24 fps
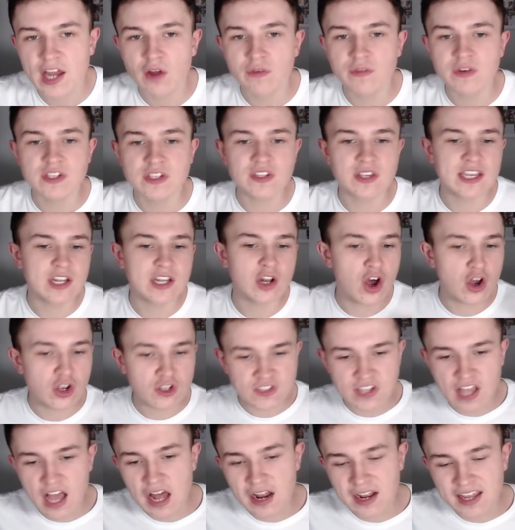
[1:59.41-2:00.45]
Obviously, you know,
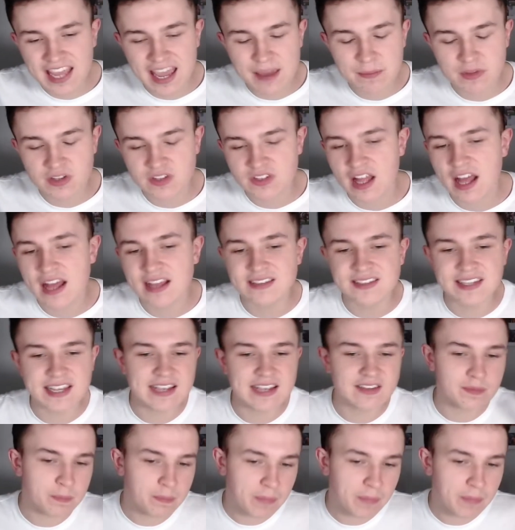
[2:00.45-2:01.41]
Hosannah came at the start of the season,